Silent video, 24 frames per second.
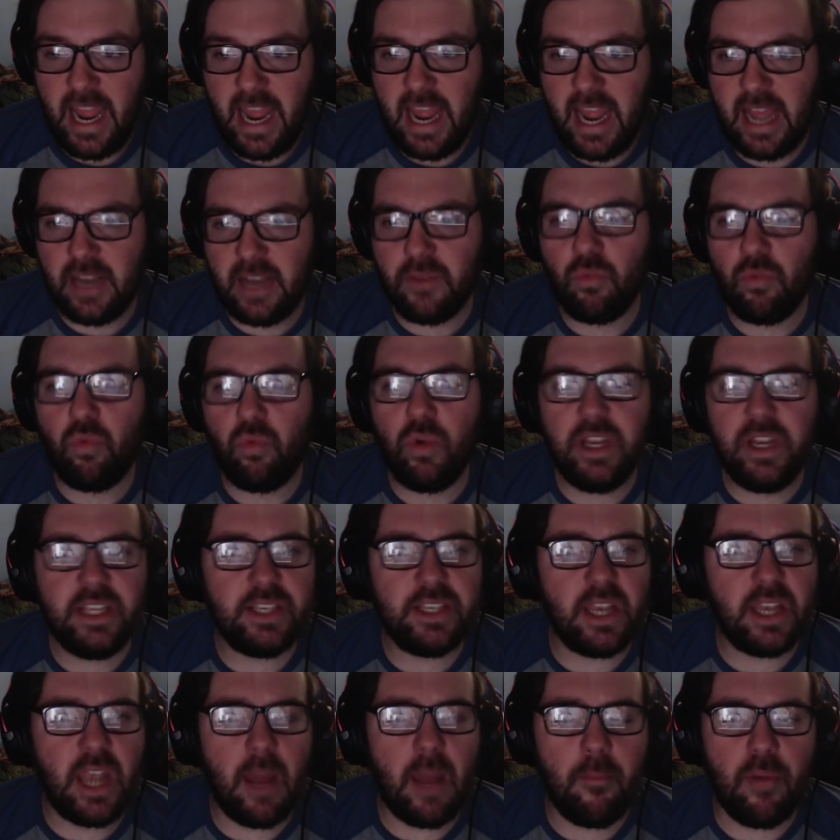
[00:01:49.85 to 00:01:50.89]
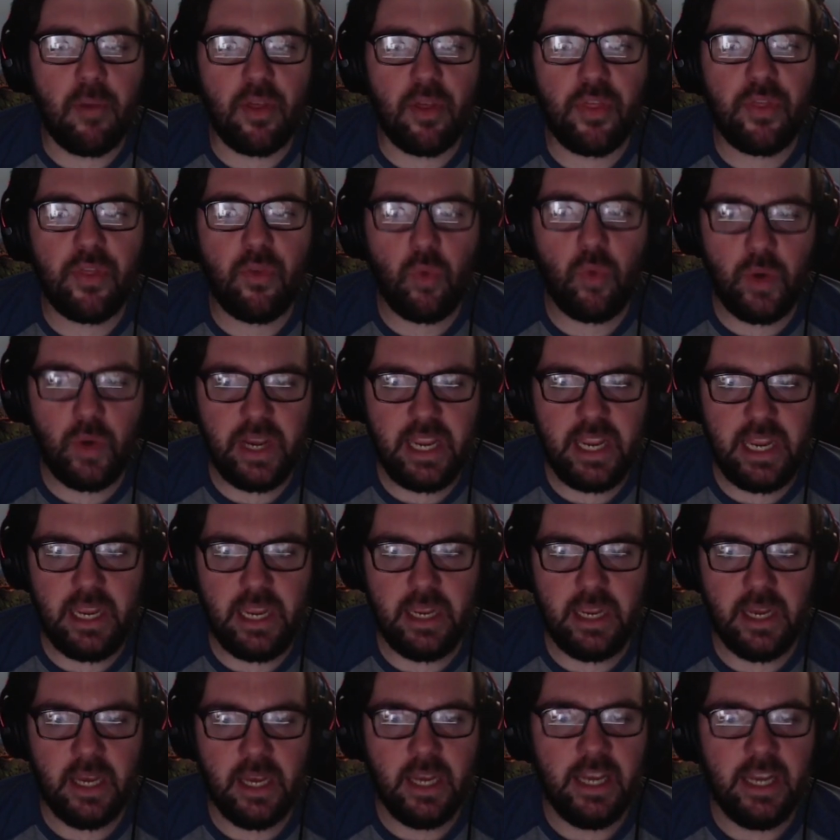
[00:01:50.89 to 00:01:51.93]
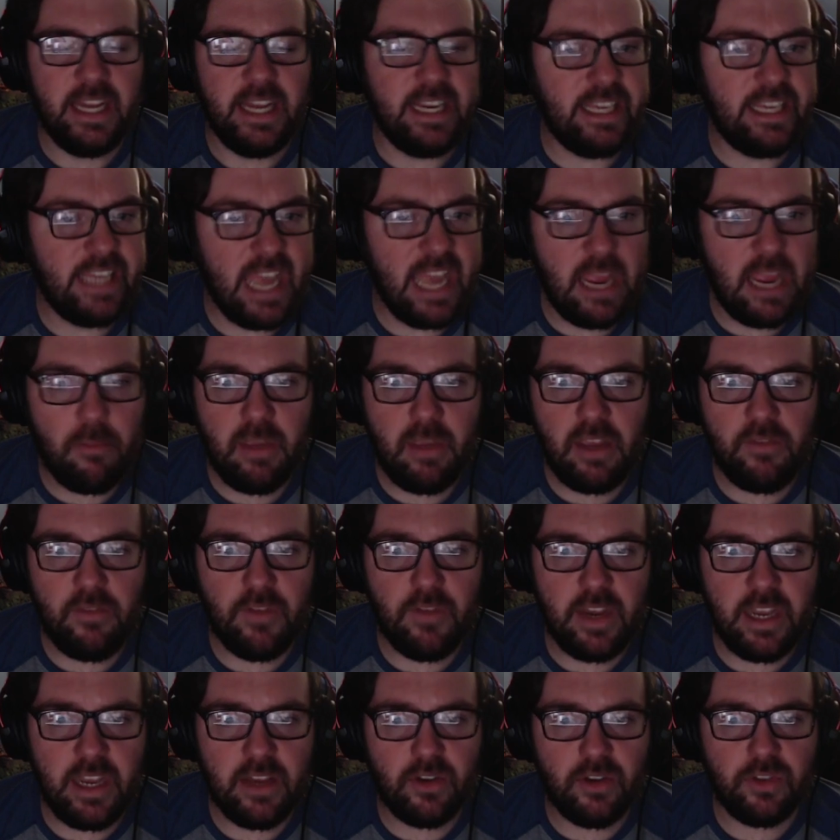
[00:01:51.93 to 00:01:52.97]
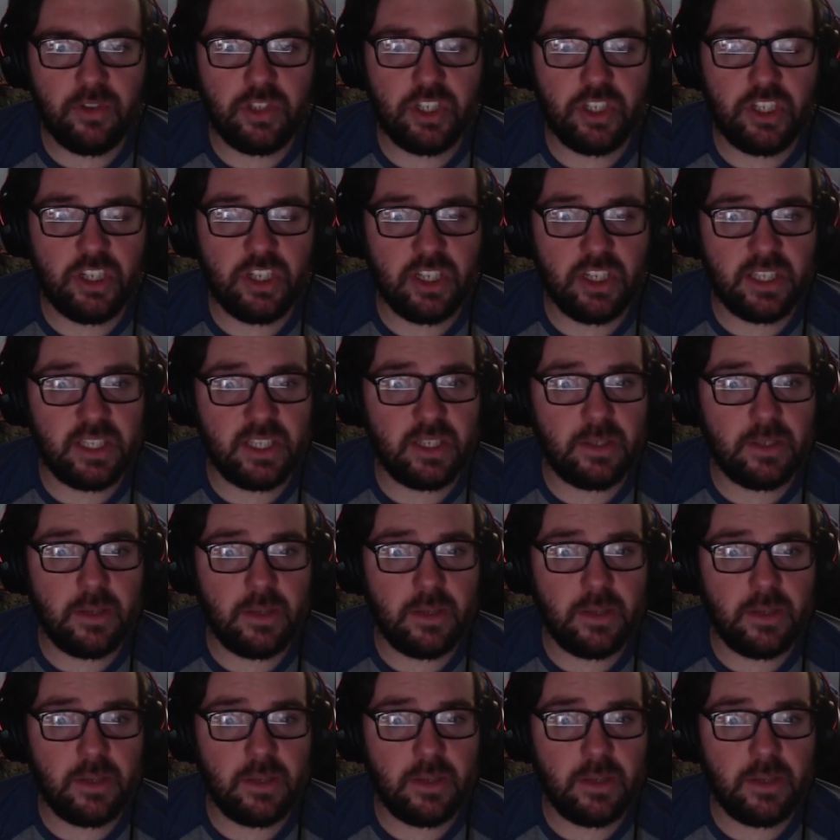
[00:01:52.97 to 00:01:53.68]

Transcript: And reason number three, gaming videos just